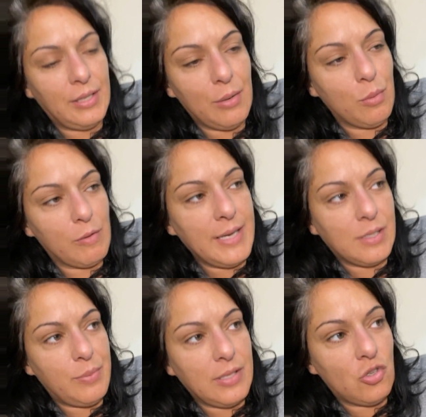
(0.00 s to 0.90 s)
they were raised
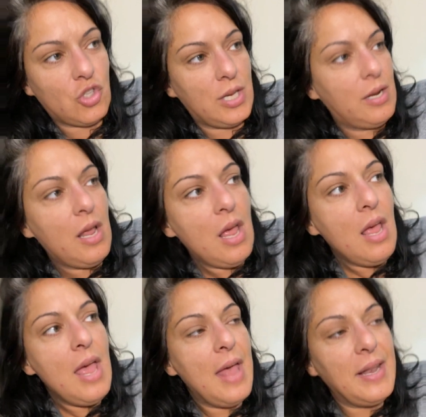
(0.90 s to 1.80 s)
a piece of shit
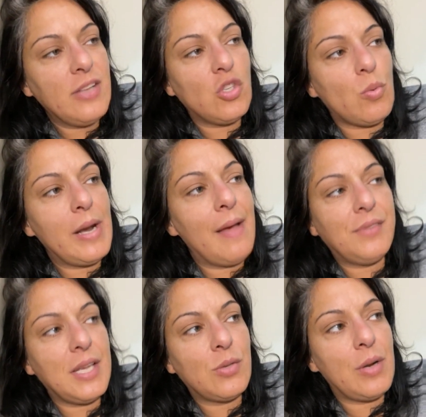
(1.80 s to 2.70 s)
and they just want to have
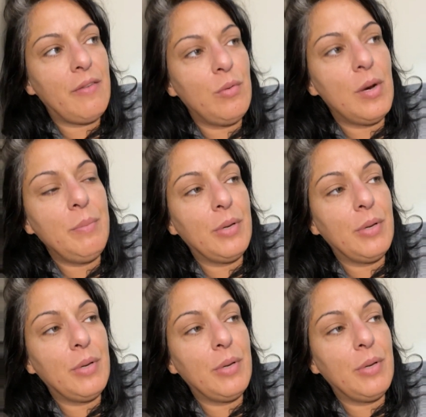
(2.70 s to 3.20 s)
sex with everyone.